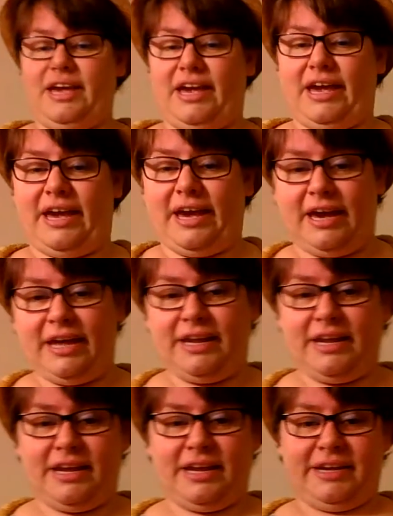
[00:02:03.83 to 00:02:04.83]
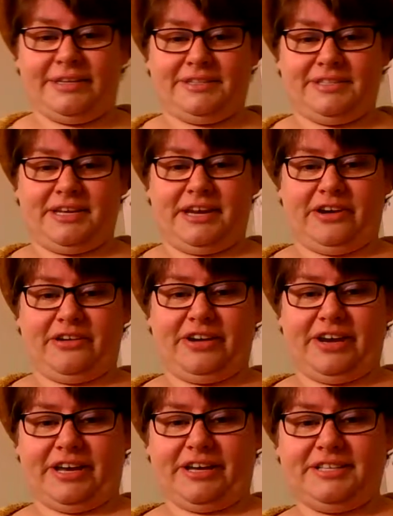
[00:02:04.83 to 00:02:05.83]
And here it
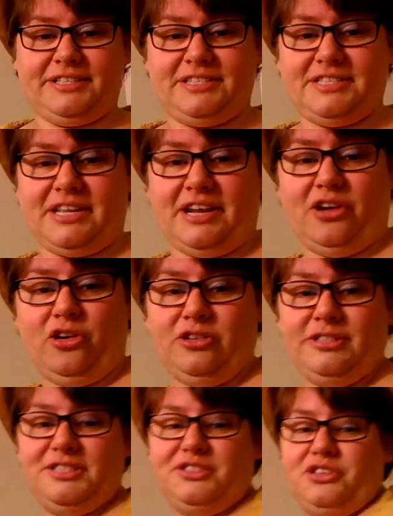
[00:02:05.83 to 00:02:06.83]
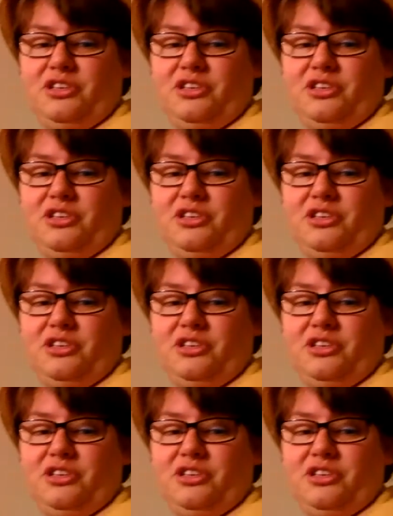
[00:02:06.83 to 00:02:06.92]
is in all its